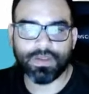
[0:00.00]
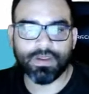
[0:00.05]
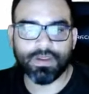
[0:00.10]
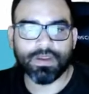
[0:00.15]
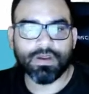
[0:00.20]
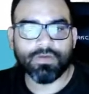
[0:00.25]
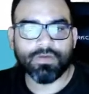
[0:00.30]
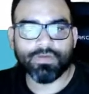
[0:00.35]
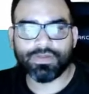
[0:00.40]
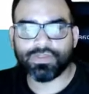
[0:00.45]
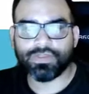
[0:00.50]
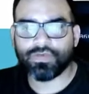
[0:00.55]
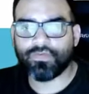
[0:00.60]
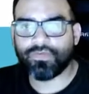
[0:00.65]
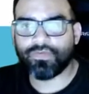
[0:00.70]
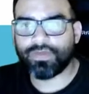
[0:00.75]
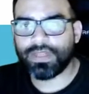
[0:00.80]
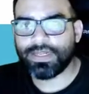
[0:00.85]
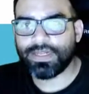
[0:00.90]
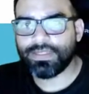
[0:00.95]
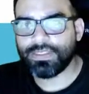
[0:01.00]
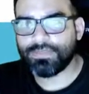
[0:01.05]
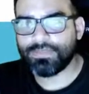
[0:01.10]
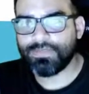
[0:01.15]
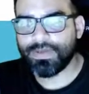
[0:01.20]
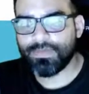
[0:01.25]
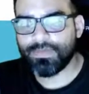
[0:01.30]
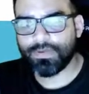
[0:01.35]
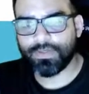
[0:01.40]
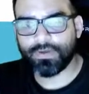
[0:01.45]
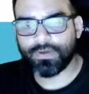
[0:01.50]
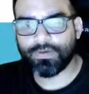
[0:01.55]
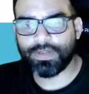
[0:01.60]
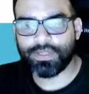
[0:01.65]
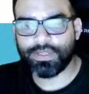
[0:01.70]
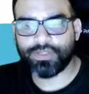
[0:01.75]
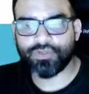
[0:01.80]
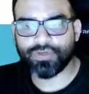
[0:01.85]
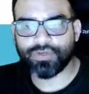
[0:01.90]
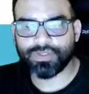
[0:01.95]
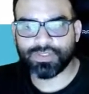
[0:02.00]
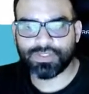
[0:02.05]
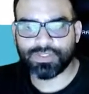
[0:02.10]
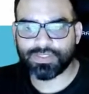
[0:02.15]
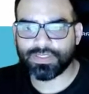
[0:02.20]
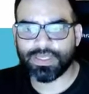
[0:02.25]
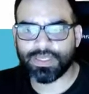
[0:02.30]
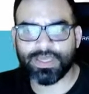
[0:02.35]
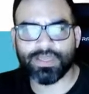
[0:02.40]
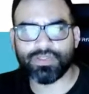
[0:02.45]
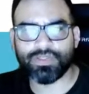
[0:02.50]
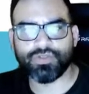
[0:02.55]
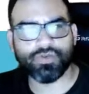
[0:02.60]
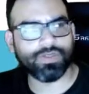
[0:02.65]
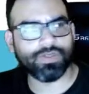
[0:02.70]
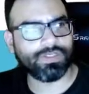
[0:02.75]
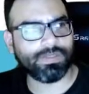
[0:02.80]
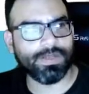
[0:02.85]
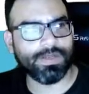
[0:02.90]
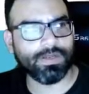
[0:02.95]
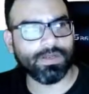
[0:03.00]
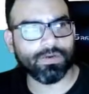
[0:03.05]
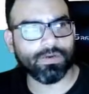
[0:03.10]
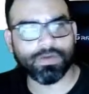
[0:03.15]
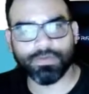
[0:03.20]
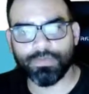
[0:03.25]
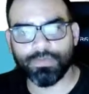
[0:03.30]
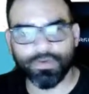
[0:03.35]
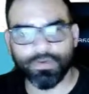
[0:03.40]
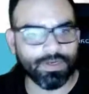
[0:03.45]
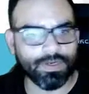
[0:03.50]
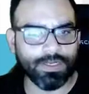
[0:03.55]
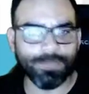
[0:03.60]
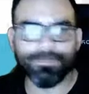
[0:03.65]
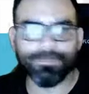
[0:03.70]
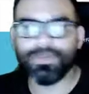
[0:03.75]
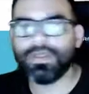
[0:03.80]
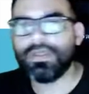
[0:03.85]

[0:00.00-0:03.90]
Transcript: Right, so for a lot of these people that are like, trust the science, trust the medical community,